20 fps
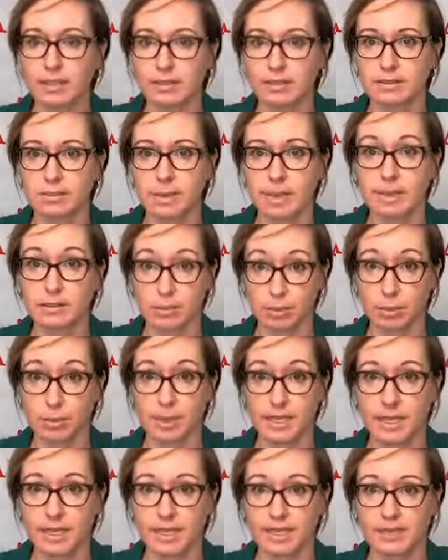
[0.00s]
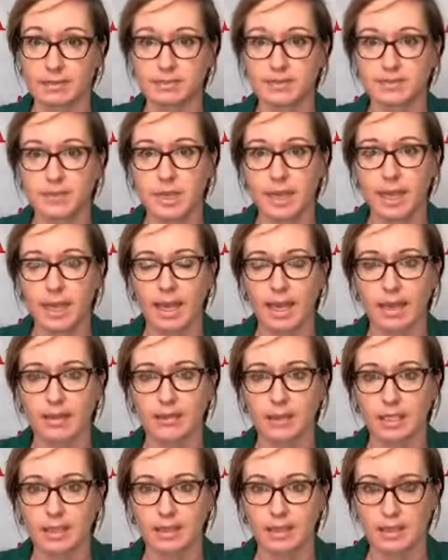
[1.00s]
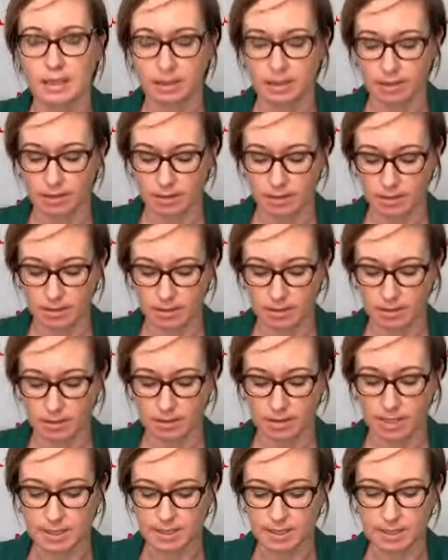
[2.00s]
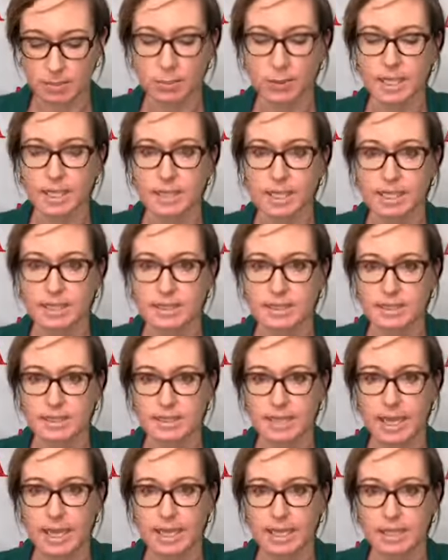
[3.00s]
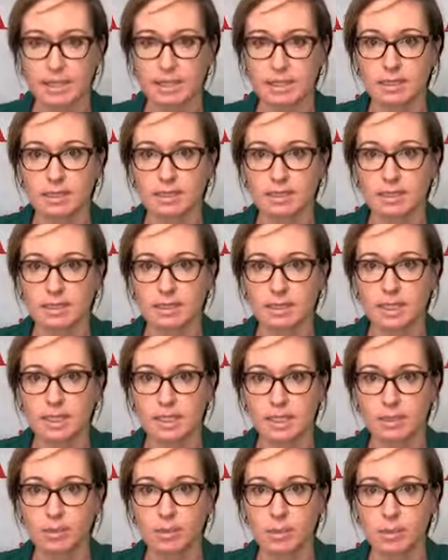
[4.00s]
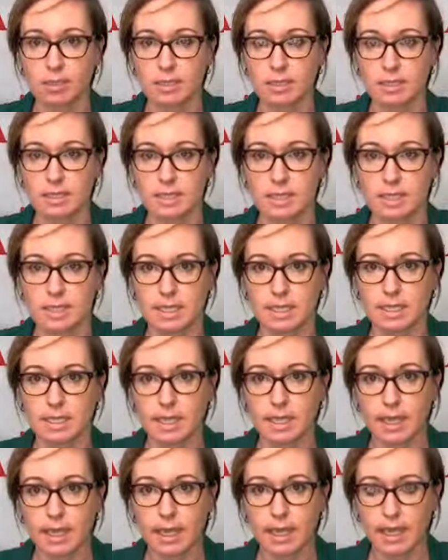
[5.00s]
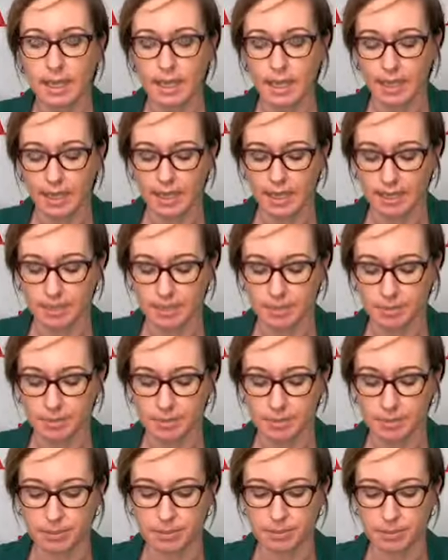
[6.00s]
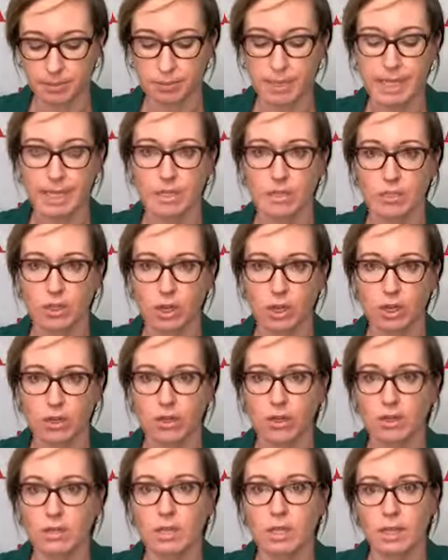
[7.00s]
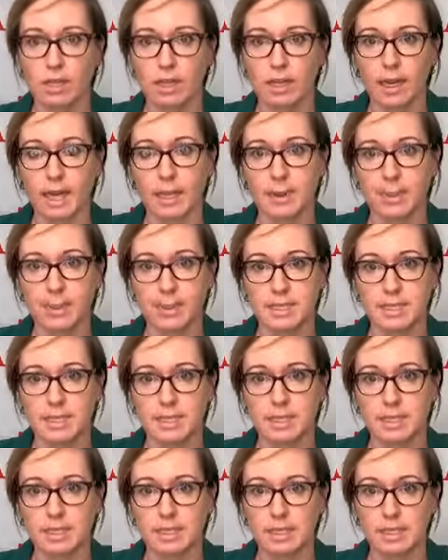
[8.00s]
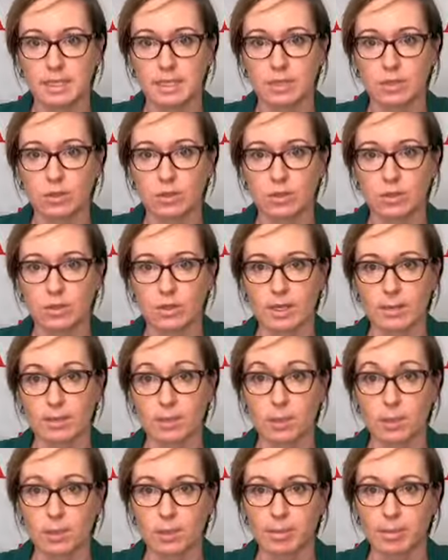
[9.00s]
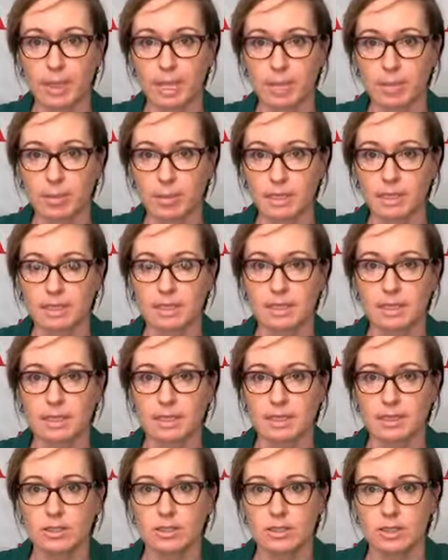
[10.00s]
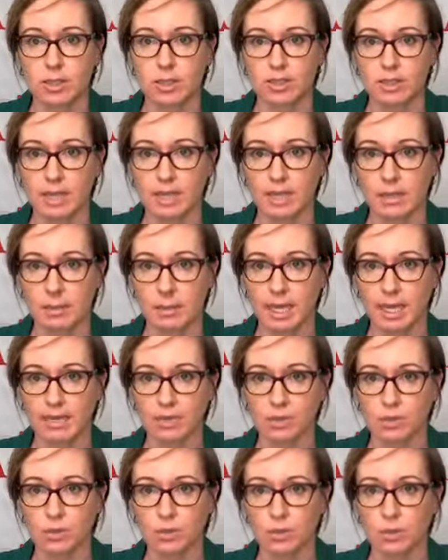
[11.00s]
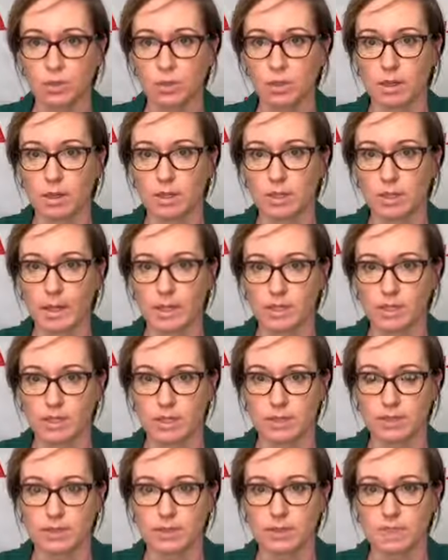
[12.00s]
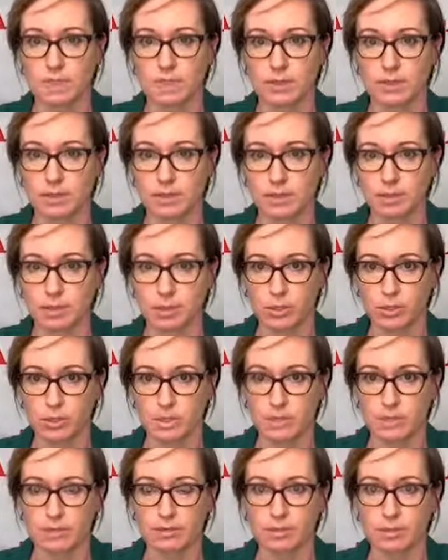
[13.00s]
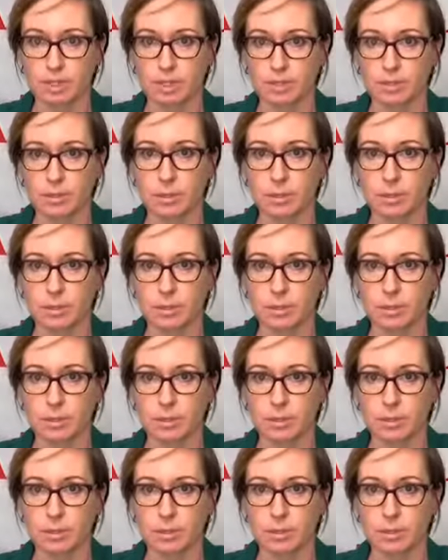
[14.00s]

being prepared, having the things that we need to take in an emergency ready to go, particularly your important papers. So think about your marriage certificate, birth certificate,